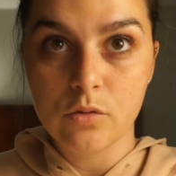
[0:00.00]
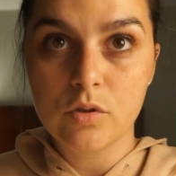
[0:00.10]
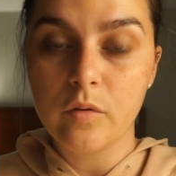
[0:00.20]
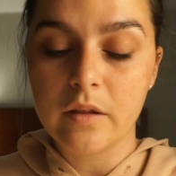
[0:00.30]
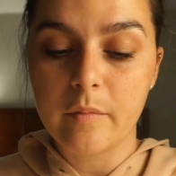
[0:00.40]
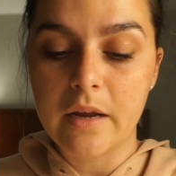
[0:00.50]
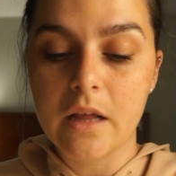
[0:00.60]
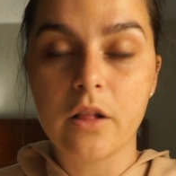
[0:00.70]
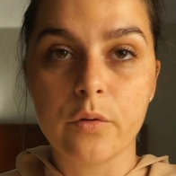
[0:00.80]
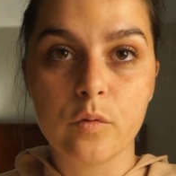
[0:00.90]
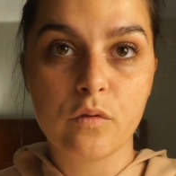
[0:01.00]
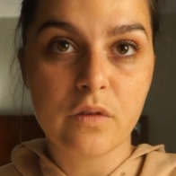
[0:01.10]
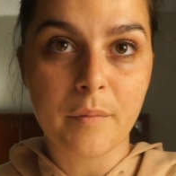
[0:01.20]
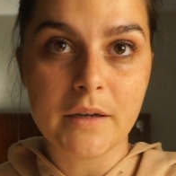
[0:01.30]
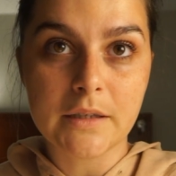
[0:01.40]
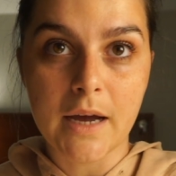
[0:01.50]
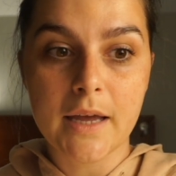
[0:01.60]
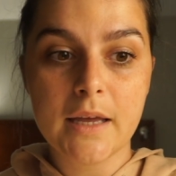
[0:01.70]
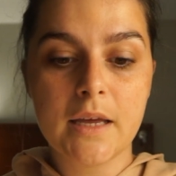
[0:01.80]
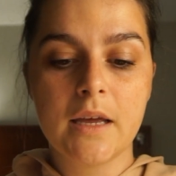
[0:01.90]
to eliminate gluten from my
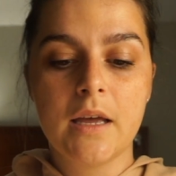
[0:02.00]
diet.